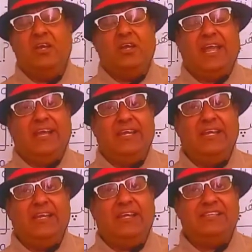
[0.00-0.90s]

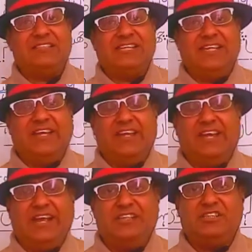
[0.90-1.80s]
Kelly is singing
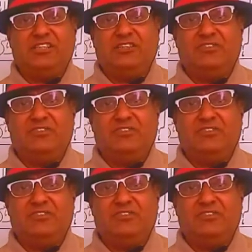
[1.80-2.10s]
at TV